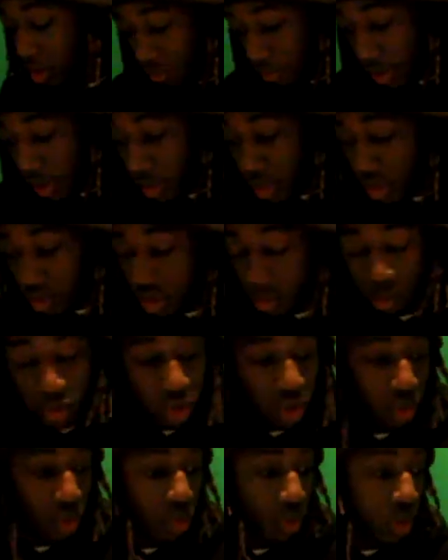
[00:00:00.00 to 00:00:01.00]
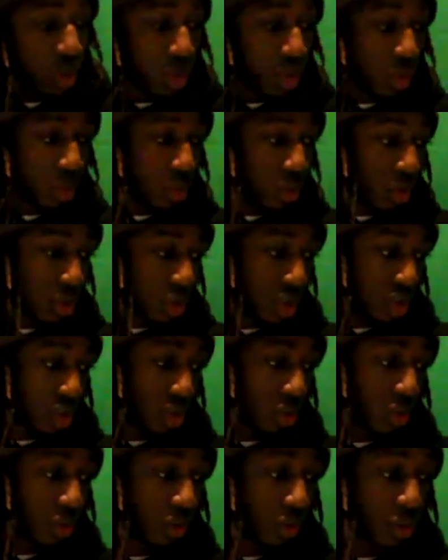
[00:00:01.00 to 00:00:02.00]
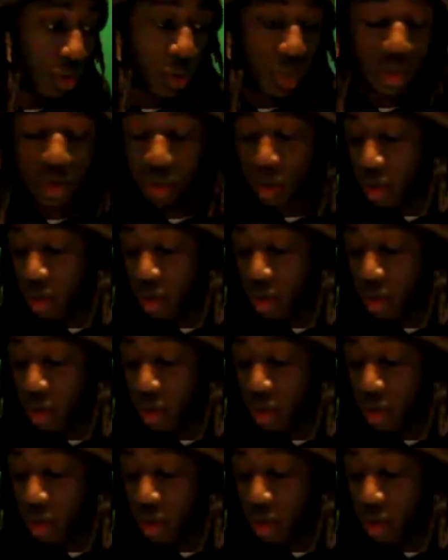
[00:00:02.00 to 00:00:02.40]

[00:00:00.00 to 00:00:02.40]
Finding something you want to do and just do it for the rest of your